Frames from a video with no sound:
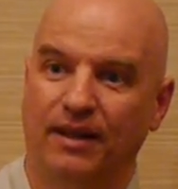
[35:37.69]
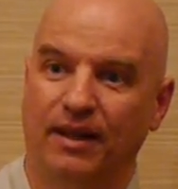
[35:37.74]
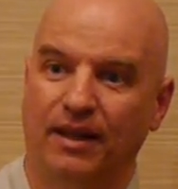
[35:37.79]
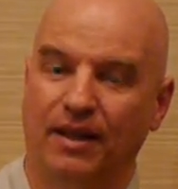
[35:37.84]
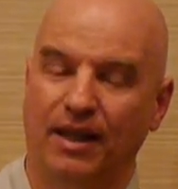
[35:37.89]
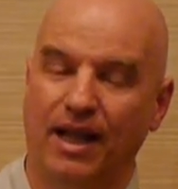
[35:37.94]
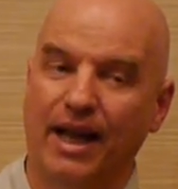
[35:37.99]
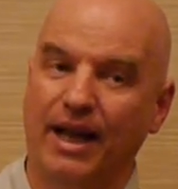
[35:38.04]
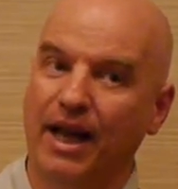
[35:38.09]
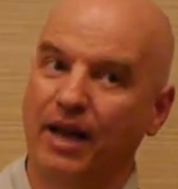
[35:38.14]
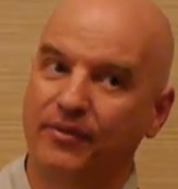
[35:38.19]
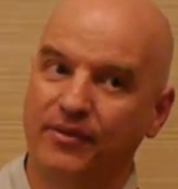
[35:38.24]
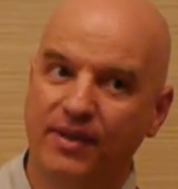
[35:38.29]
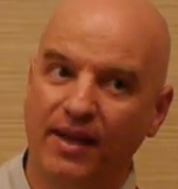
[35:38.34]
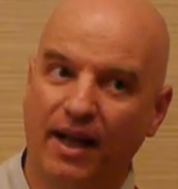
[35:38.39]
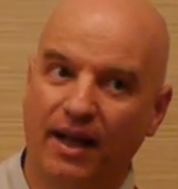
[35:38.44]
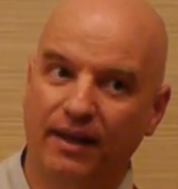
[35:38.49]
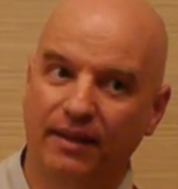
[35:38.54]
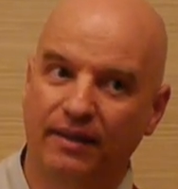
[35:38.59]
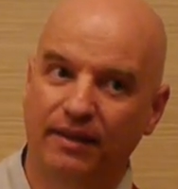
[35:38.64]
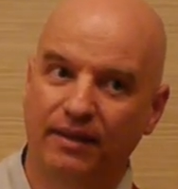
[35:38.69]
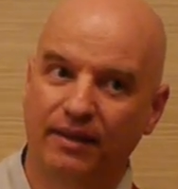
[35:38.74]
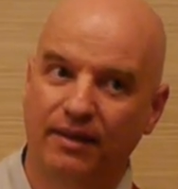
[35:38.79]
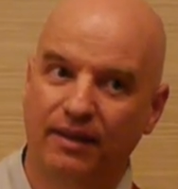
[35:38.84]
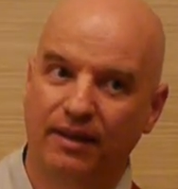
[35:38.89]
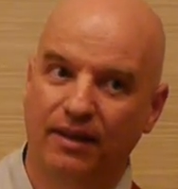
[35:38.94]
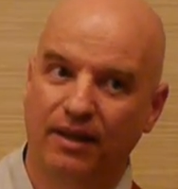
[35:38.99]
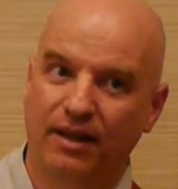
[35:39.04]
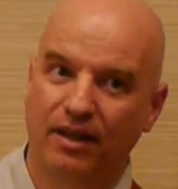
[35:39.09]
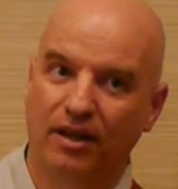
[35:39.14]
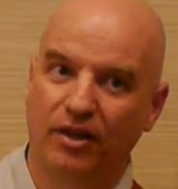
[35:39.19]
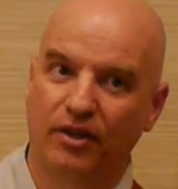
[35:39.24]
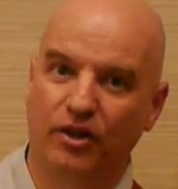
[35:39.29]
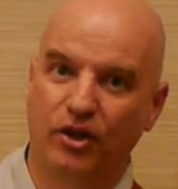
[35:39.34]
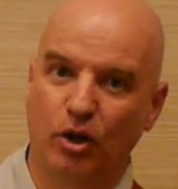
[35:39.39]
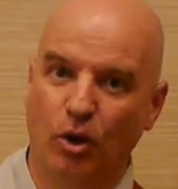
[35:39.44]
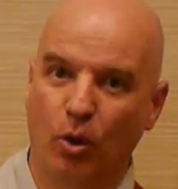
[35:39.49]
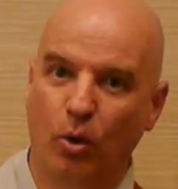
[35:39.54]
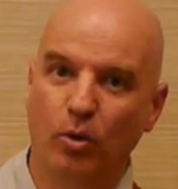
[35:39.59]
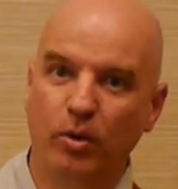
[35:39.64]
And like I've said,
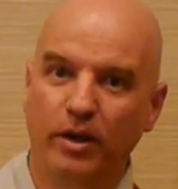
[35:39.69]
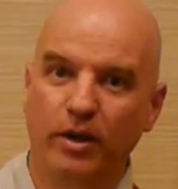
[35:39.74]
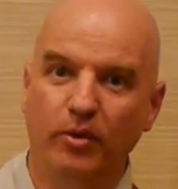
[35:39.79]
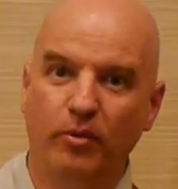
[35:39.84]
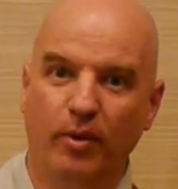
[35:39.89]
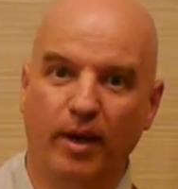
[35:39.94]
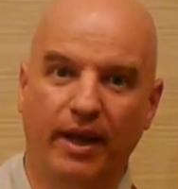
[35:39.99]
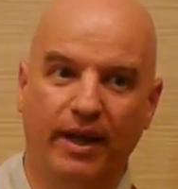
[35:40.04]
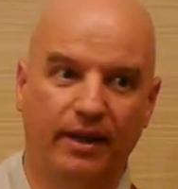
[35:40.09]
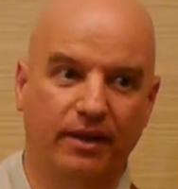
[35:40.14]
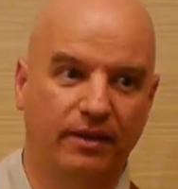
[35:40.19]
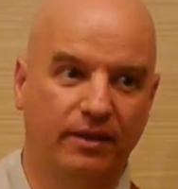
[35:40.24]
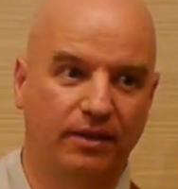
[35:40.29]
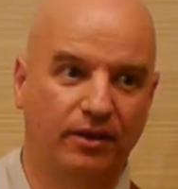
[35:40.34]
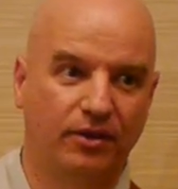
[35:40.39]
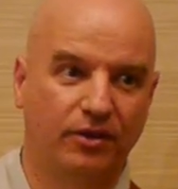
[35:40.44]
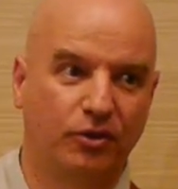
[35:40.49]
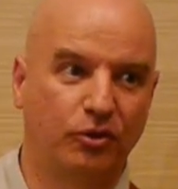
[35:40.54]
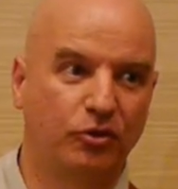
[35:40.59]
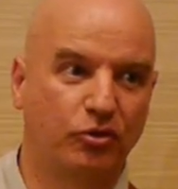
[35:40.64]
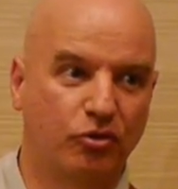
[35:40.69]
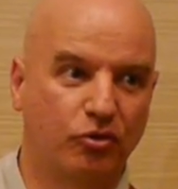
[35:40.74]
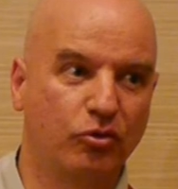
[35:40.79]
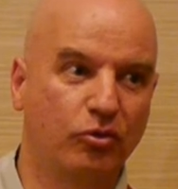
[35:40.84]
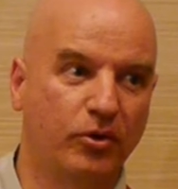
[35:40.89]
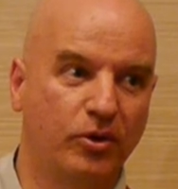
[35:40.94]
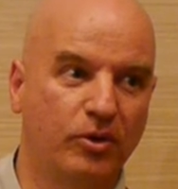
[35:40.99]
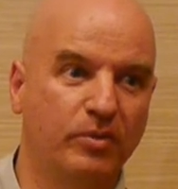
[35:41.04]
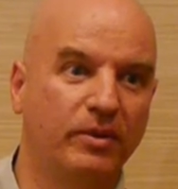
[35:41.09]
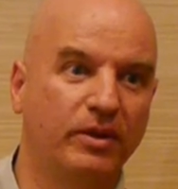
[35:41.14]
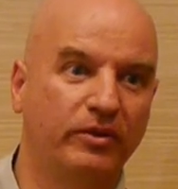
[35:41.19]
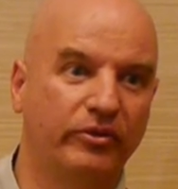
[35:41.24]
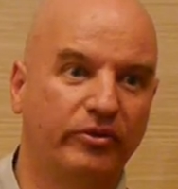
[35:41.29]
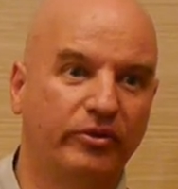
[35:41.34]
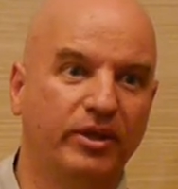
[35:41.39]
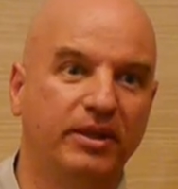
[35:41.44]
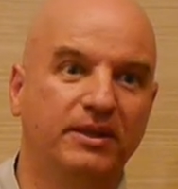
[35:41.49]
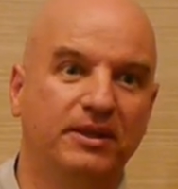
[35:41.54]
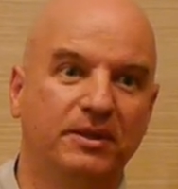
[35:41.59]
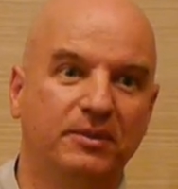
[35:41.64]
the only way to true human
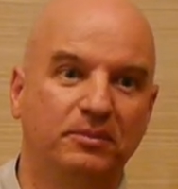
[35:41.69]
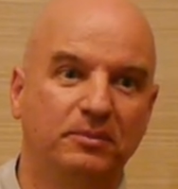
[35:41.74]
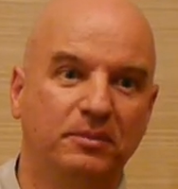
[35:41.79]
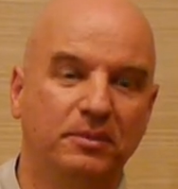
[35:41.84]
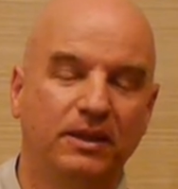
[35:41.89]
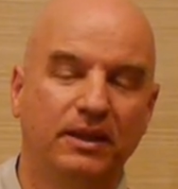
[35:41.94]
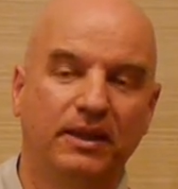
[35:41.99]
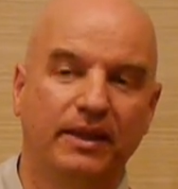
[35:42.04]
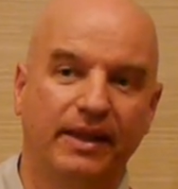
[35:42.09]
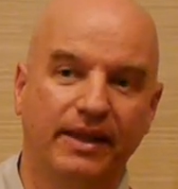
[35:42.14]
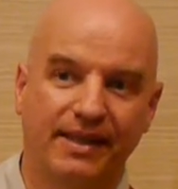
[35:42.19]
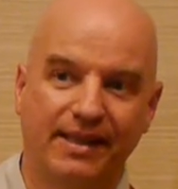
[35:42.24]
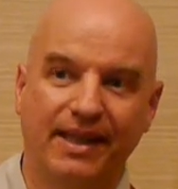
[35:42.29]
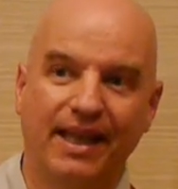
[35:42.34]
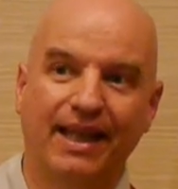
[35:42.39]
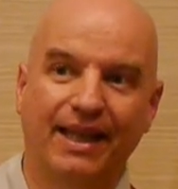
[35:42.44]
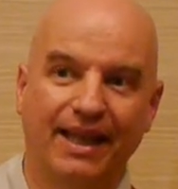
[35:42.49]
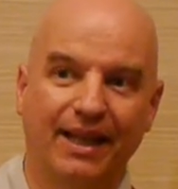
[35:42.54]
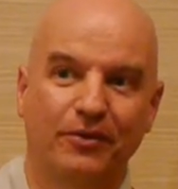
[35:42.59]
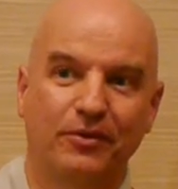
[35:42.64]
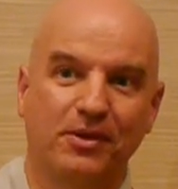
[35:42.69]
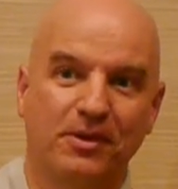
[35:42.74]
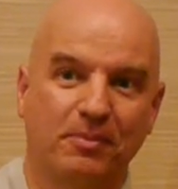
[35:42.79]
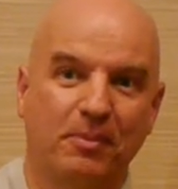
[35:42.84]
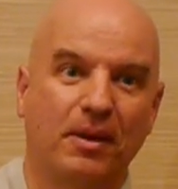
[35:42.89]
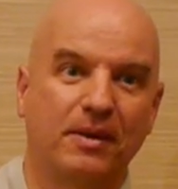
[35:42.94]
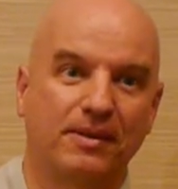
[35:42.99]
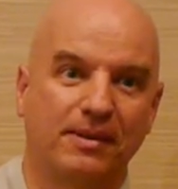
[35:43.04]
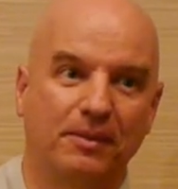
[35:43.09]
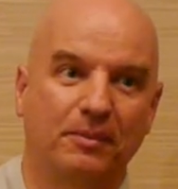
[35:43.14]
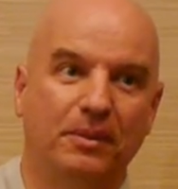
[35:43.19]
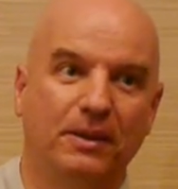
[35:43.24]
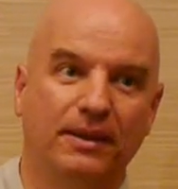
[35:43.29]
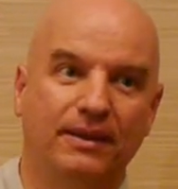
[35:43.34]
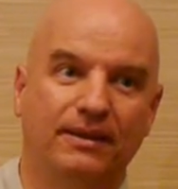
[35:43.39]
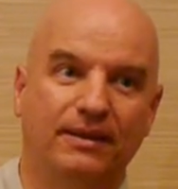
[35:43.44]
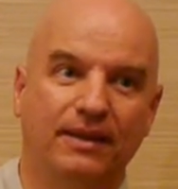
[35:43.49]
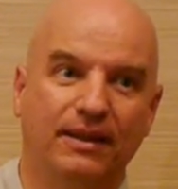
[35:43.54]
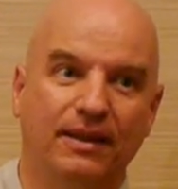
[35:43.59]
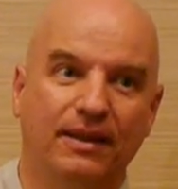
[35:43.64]
freedom is taking
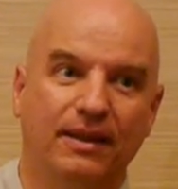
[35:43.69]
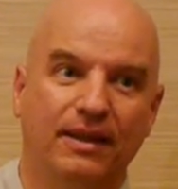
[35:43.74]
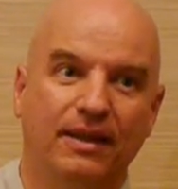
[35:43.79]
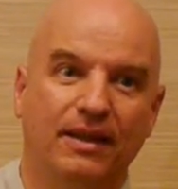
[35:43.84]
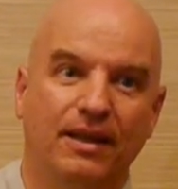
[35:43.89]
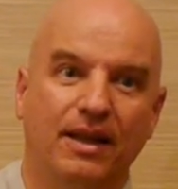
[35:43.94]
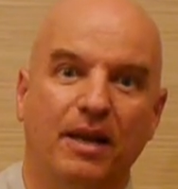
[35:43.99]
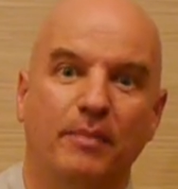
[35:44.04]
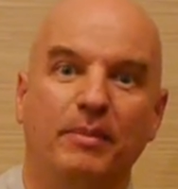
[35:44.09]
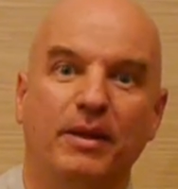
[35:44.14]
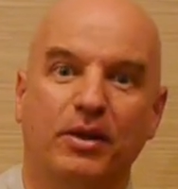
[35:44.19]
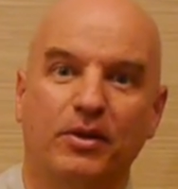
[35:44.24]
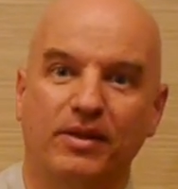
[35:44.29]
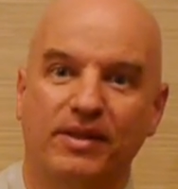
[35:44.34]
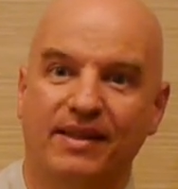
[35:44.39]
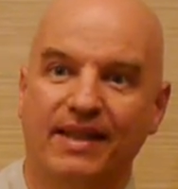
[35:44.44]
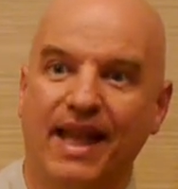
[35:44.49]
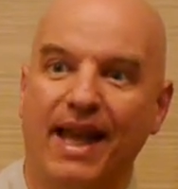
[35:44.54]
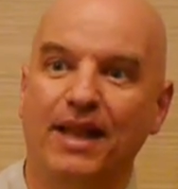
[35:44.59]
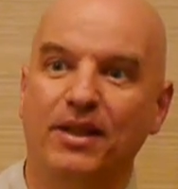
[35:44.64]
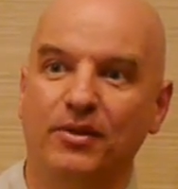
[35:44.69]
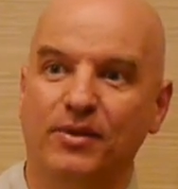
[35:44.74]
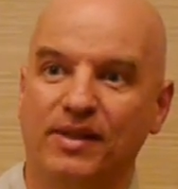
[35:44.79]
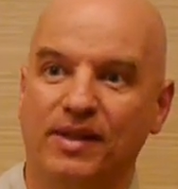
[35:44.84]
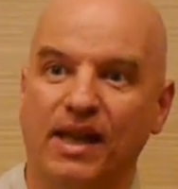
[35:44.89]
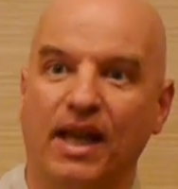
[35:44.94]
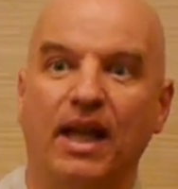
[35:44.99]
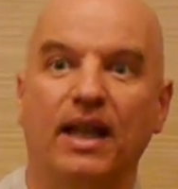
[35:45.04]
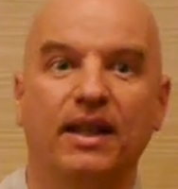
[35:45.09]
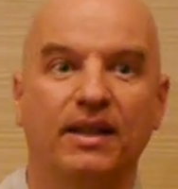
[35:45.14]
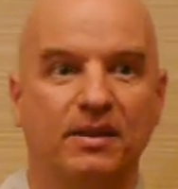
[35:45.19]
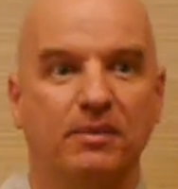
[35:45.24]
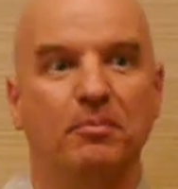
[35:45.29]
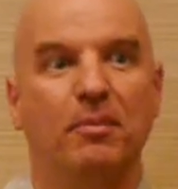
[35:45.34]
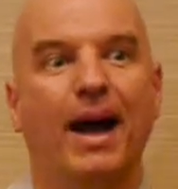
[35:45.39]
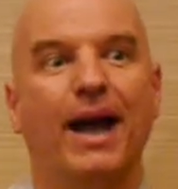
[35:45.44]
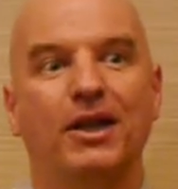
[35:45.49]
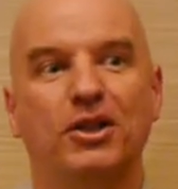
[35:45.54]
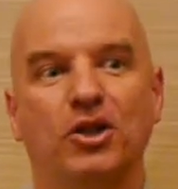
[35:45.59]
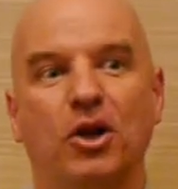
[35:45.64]
responsibility because then you say, it's
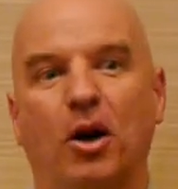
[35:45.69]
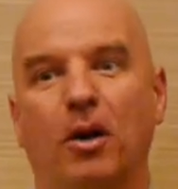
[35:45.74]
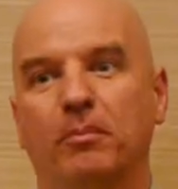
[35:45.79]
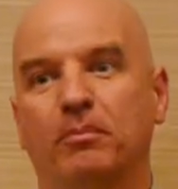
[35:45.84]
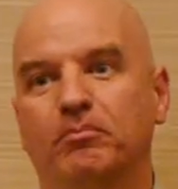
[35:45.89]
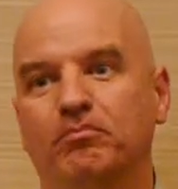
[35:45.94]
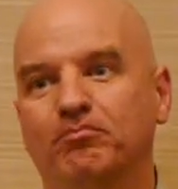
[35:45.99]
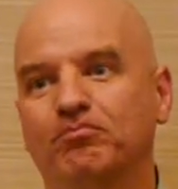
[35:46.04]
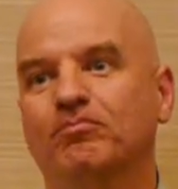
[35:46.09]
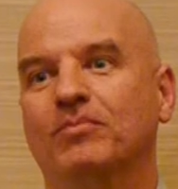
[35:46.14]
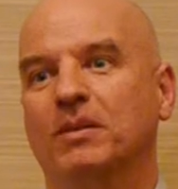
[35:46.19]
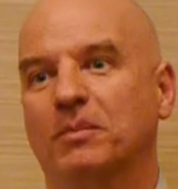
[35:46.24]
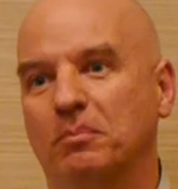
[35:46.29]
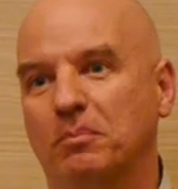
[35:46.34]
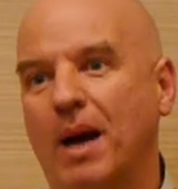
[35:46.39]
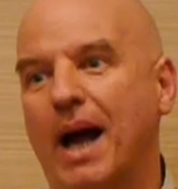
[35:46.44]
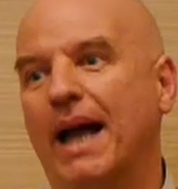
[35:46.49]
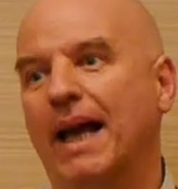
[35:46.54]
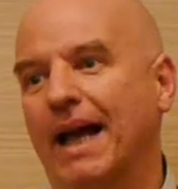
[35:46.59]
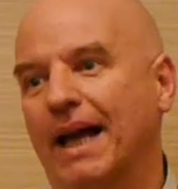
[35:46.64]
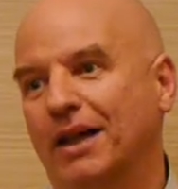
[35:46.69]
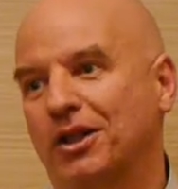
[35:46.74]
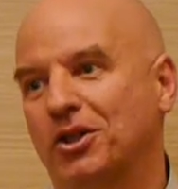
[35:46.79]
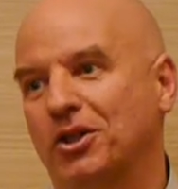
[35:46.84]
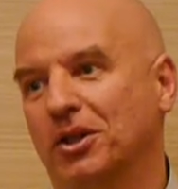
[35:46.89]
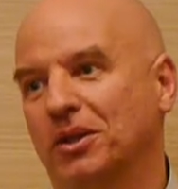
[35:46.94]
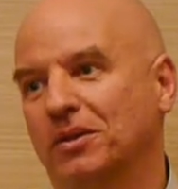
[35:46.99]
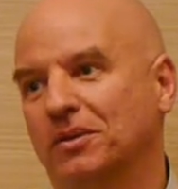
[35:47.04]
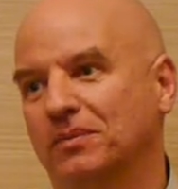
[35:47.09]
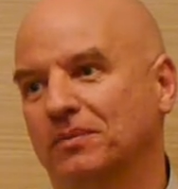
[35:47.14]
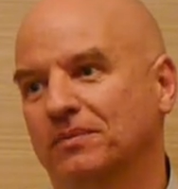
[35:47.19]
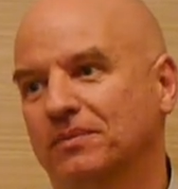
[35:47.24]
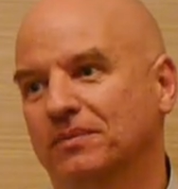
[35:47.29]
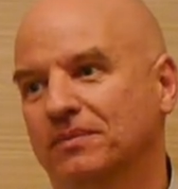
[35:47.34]
my job, my action,